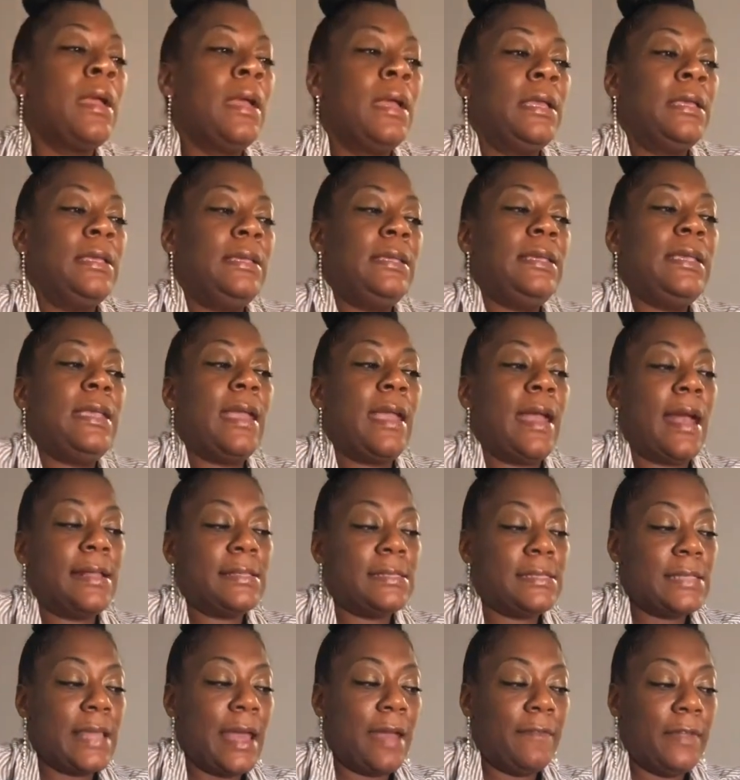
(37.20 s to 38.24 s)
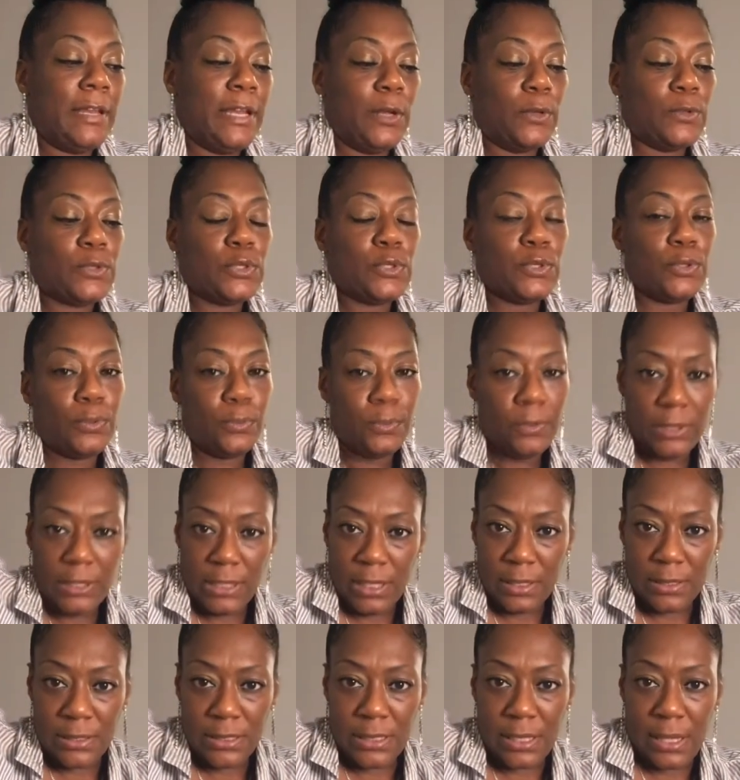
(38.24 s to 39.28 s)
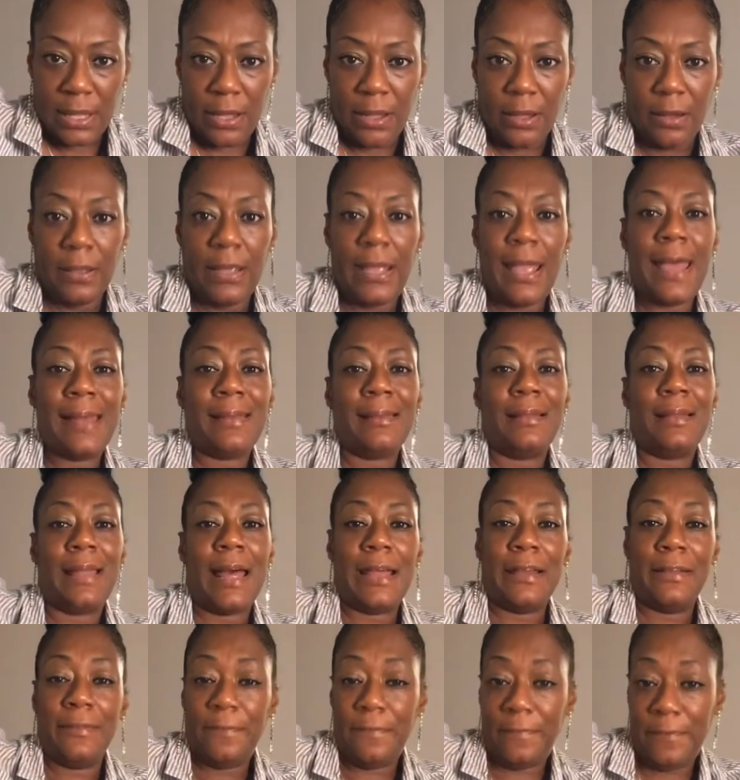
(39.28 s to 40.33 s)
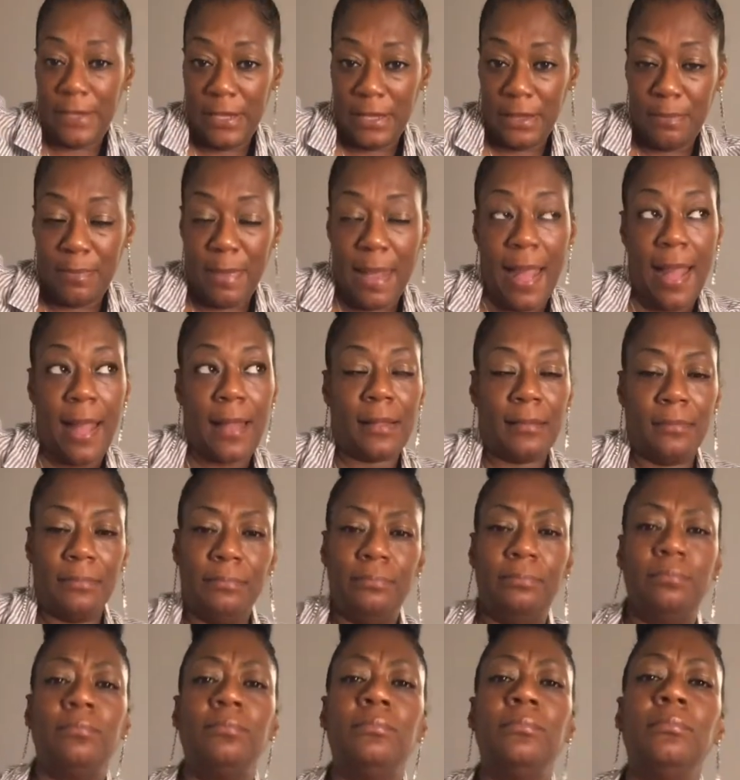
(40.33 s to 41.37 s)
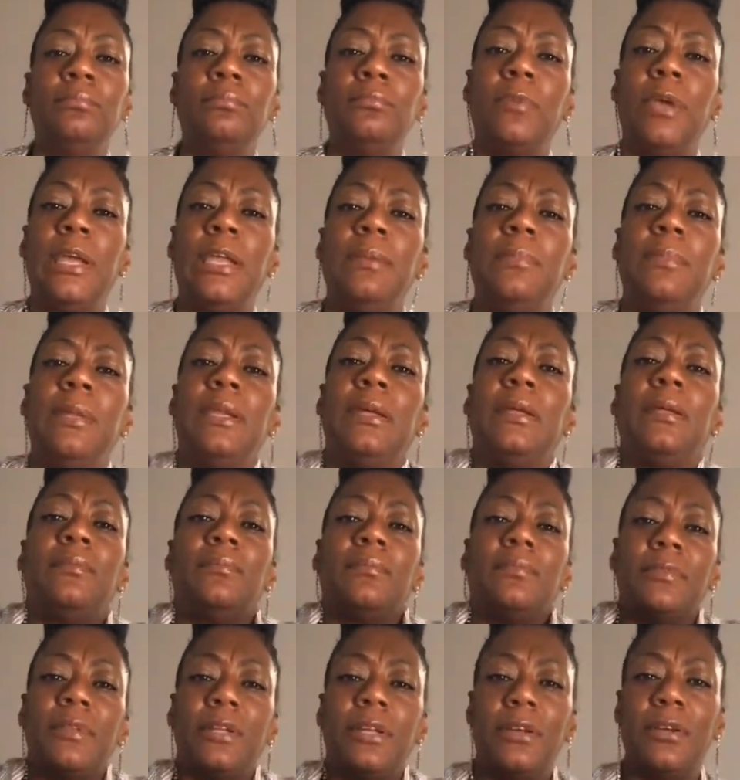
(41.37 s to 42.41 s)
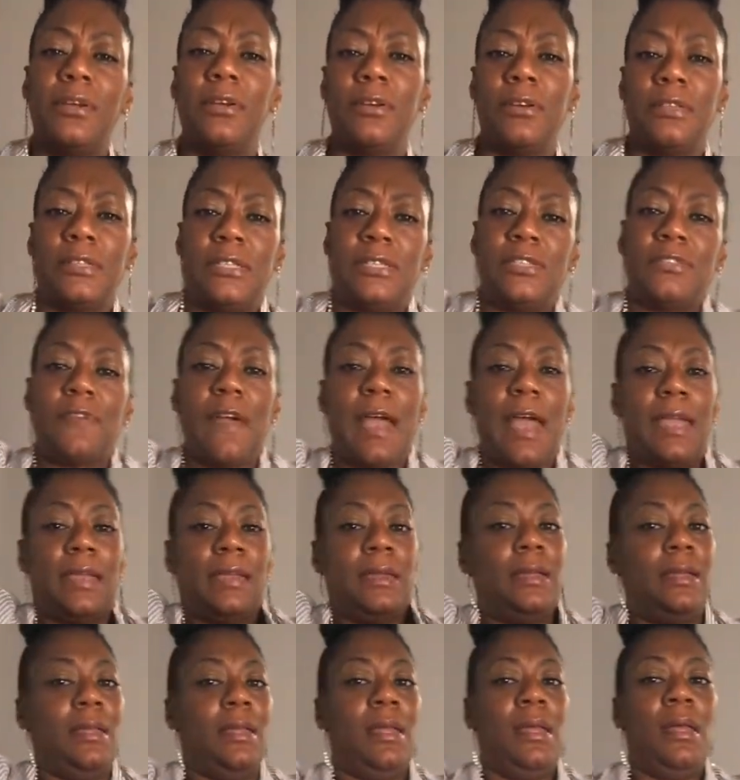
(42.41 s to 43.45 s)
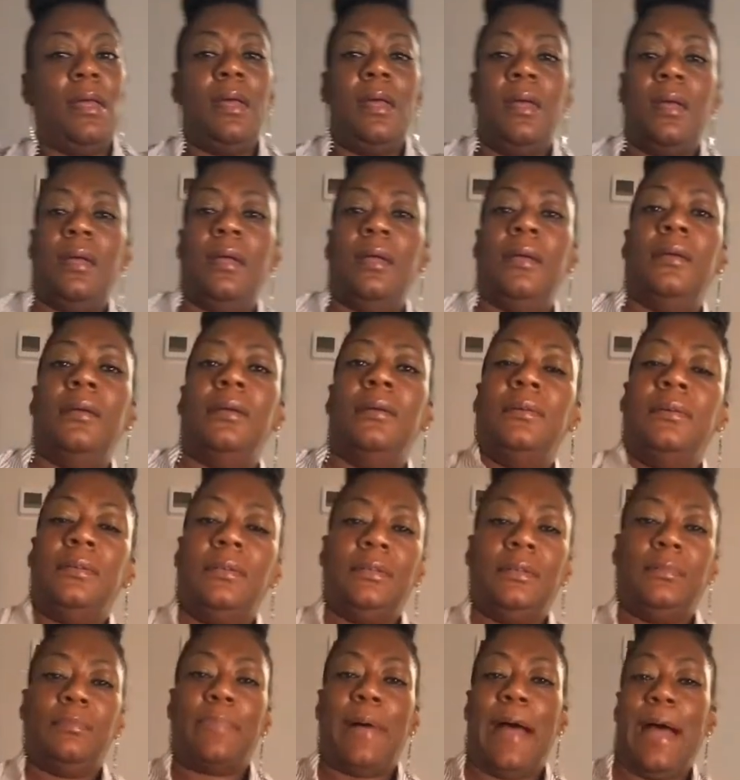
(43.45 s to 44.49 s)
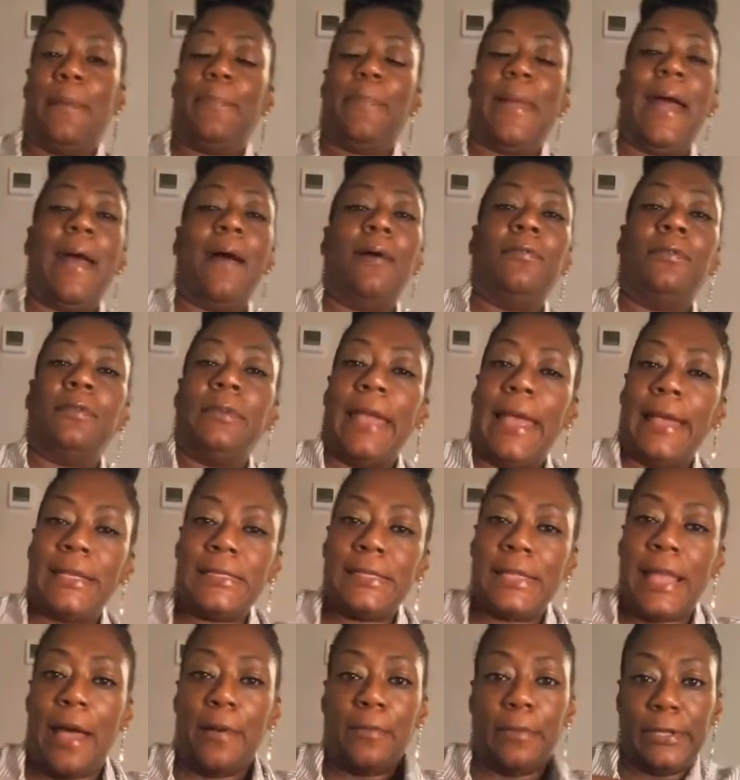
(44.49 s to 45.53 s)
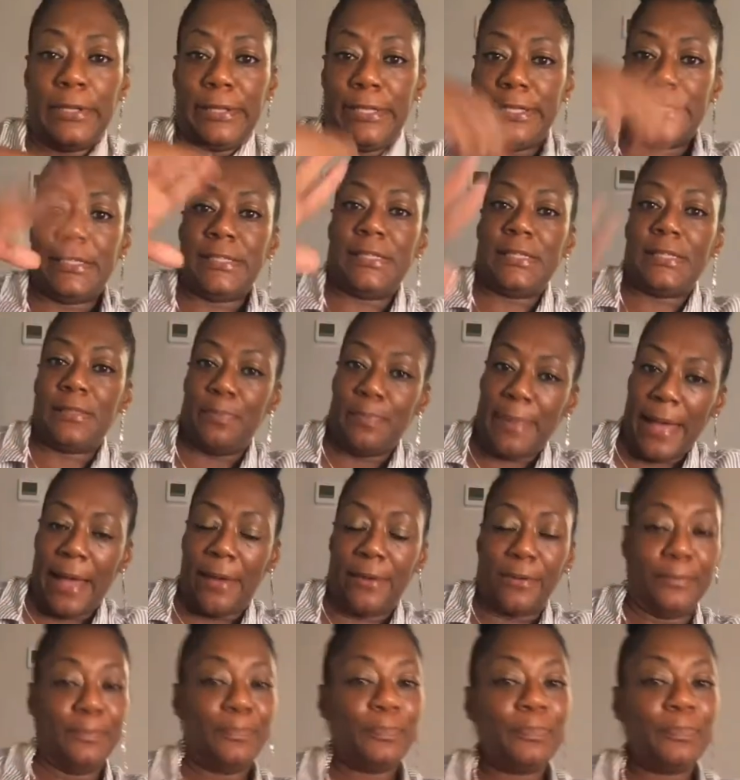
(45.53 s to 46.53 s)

Yeah, I did that video 2 years ago. It had a lot of feedback. Wait a minute, the girls are trying to pop out, and that's not what this is about.